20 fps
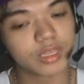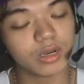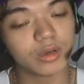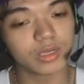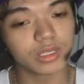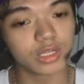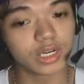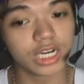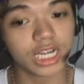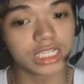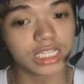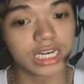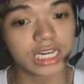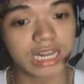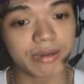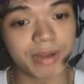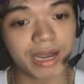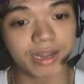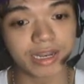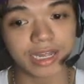Oh, you're not gonna
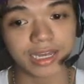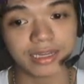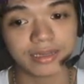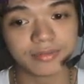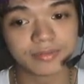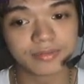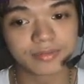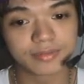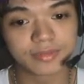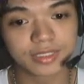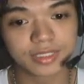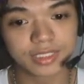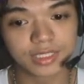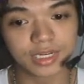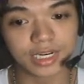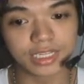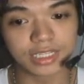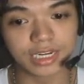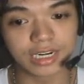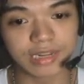come out, huh?
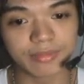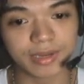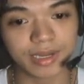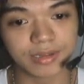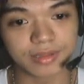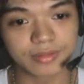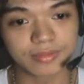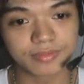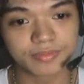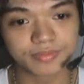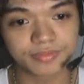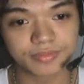You're not gonna come out.